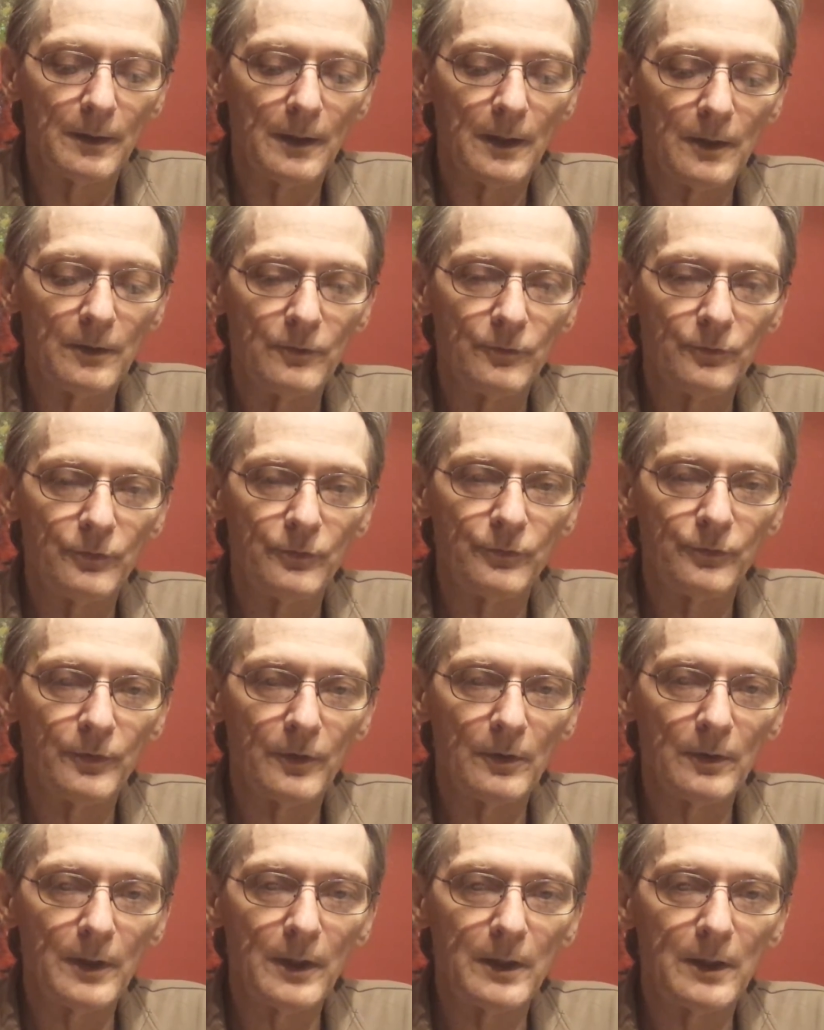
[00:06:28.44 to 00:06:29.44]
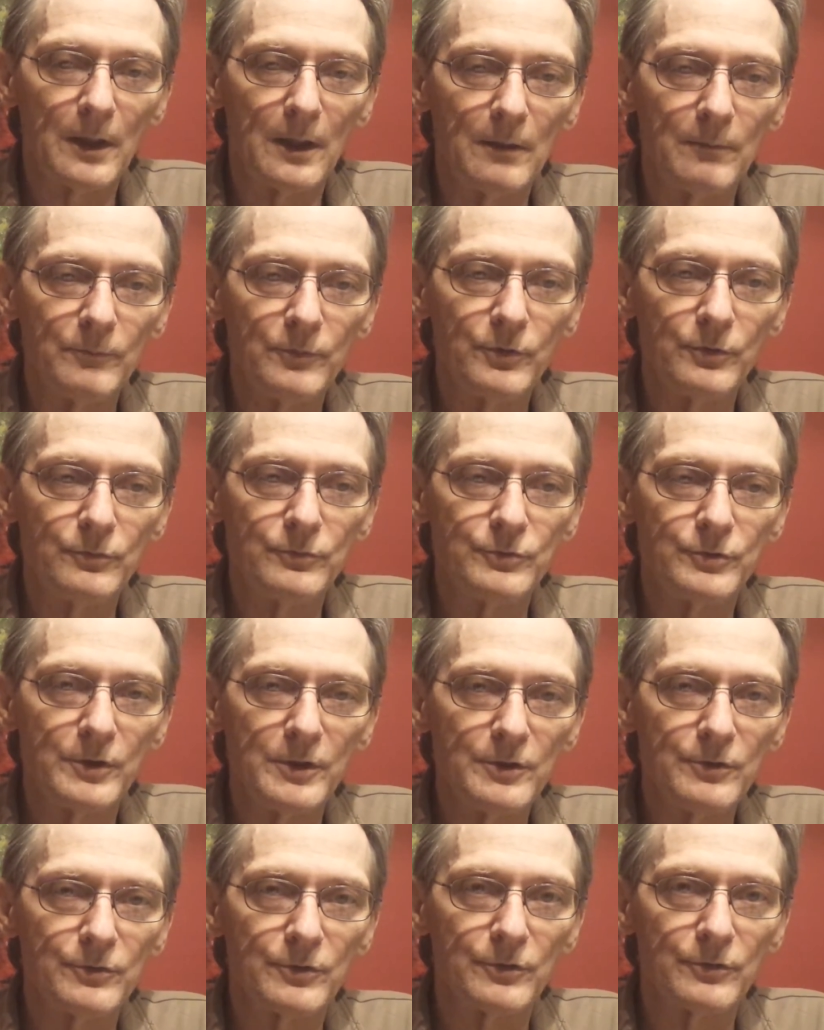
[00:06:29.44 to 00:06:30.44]
and who sincerely come to
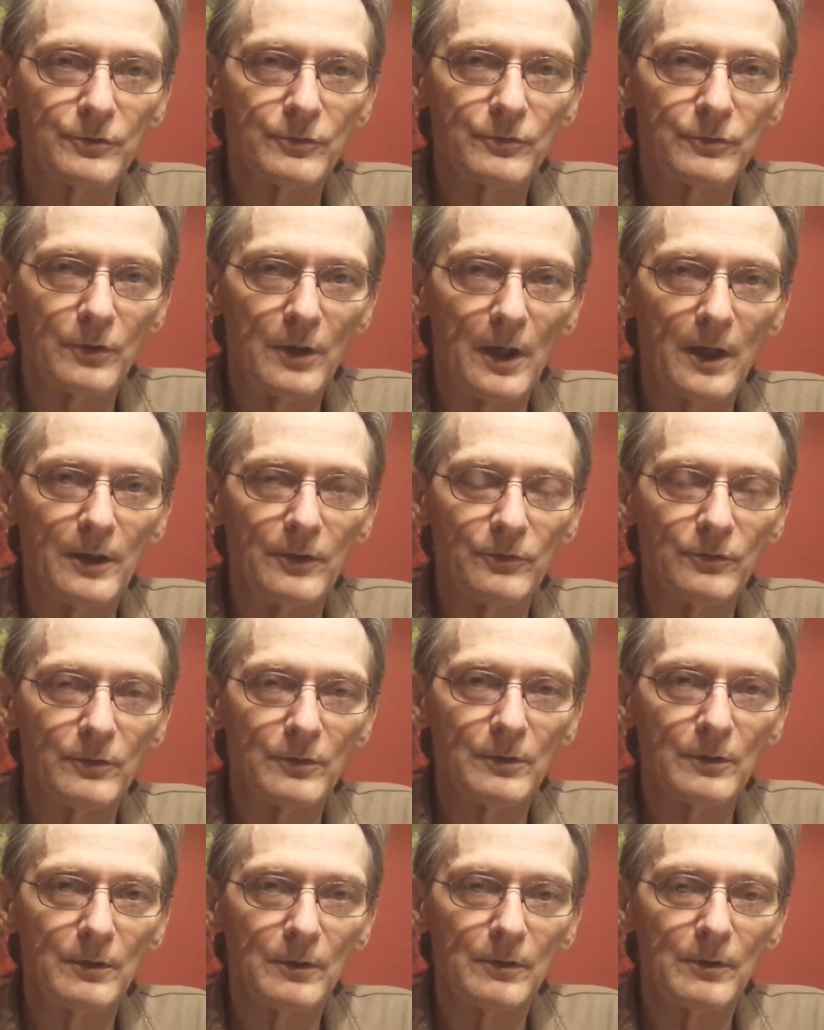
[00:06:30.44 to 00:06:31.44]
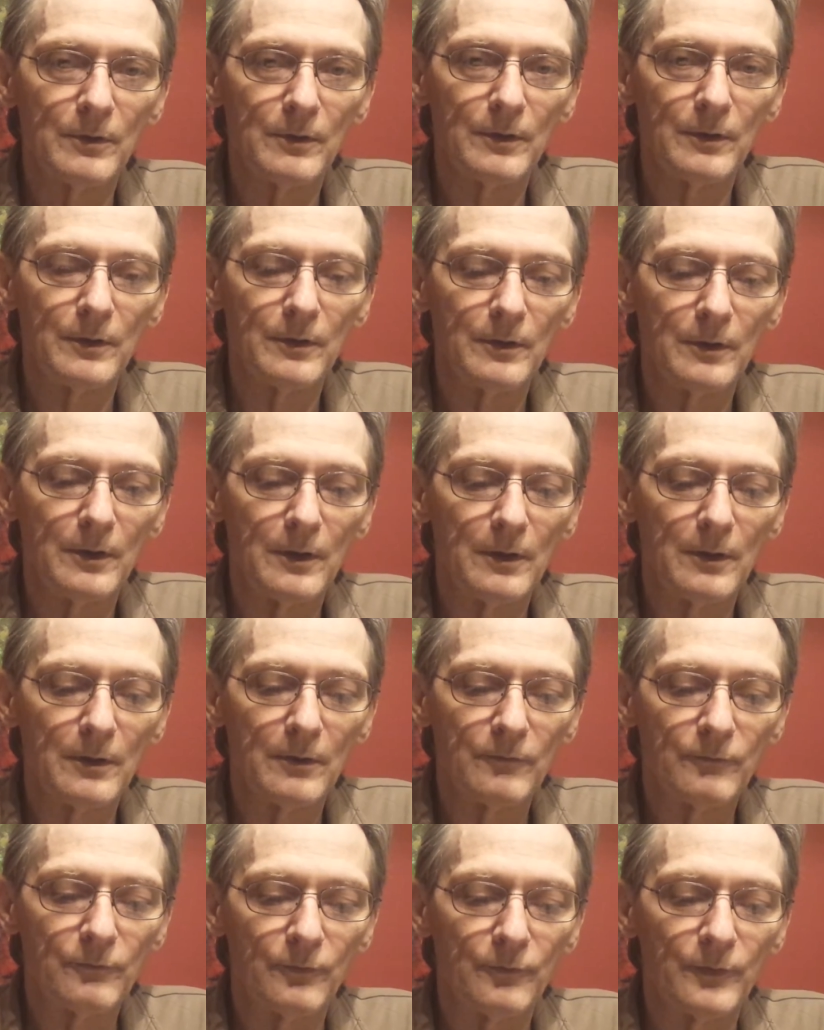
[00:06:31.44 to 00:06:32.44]
Jesus Christ
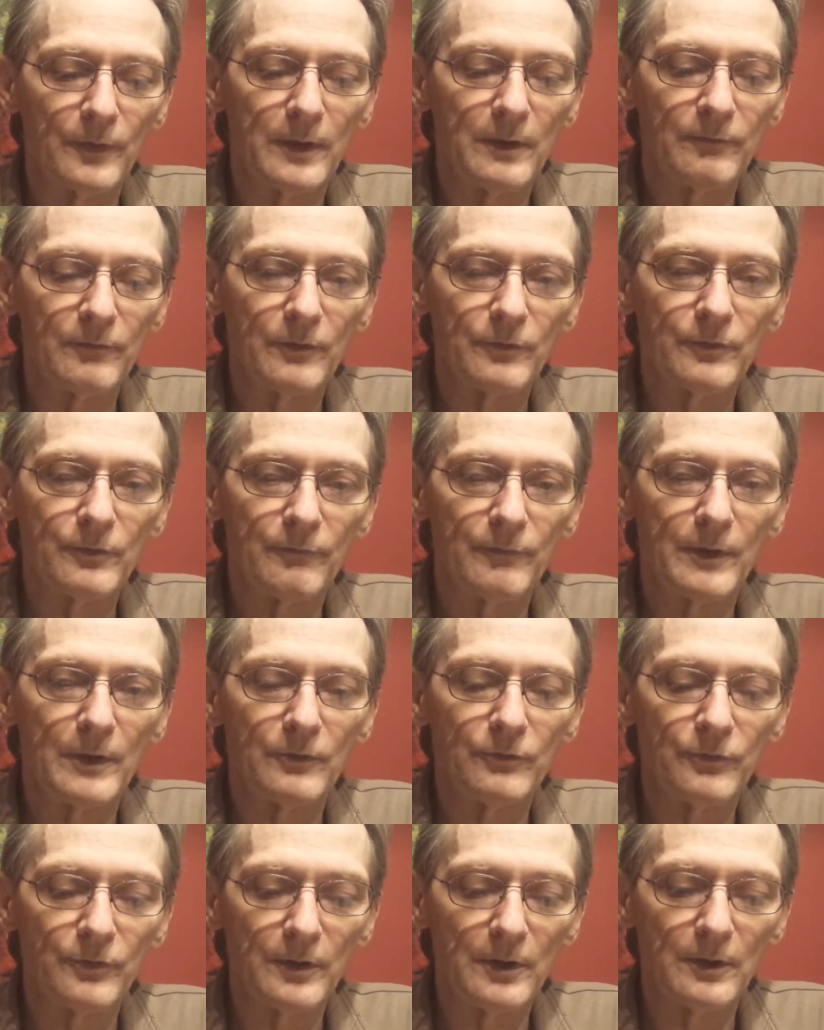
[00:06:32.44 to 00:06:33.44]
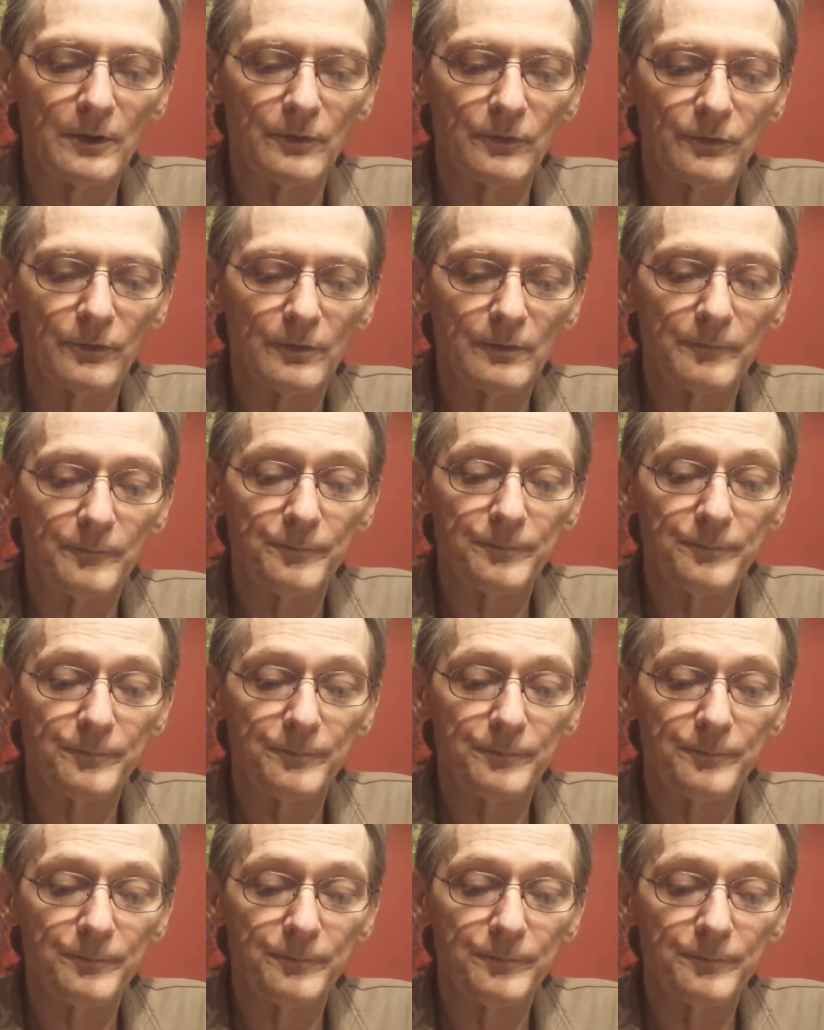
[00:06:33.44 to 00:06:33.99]
for forgiveness of their sins.